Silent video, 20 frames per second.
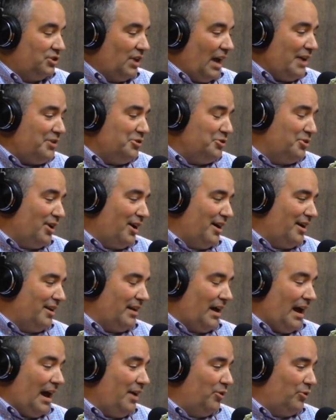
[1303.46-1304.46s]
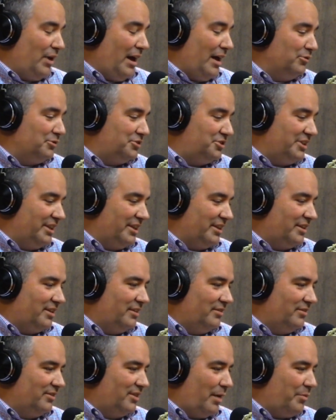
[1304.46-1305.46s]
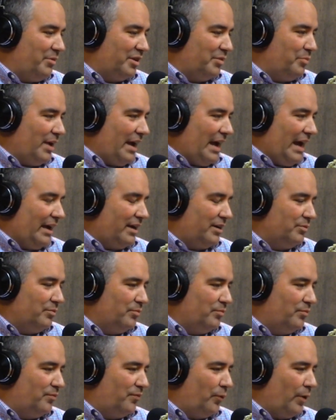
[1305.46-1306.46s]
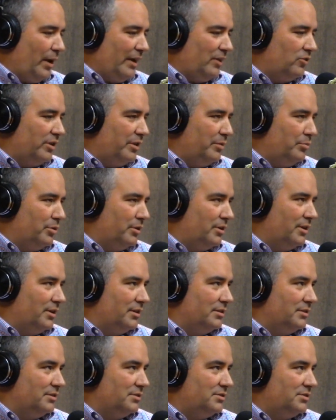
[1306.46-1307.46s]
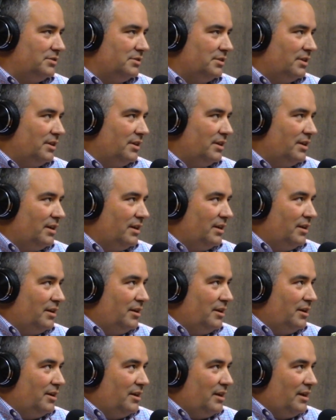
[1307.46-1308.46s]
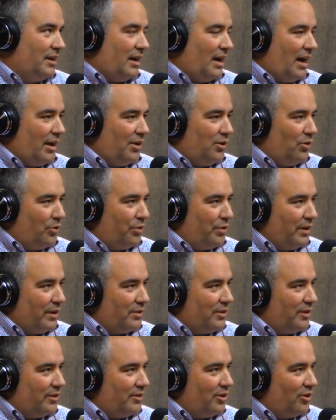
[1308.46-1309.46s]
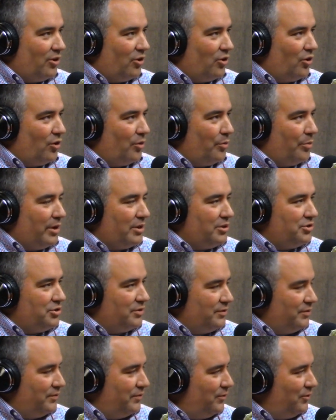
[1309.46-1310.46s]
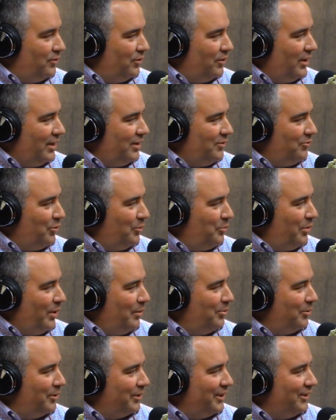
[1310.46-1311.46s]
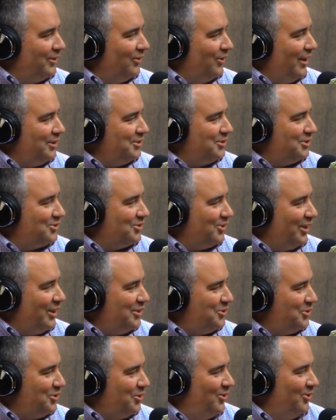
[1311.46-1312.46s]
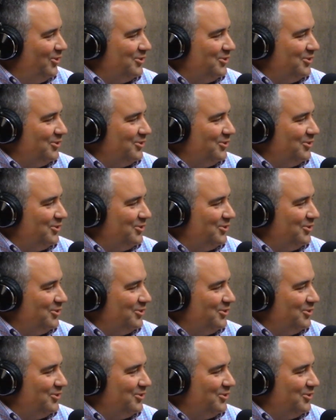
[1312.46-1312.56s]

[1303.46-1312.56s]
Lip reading: I don't see it coming back, frankly, because I don't think that there are a bunch of Republican legislators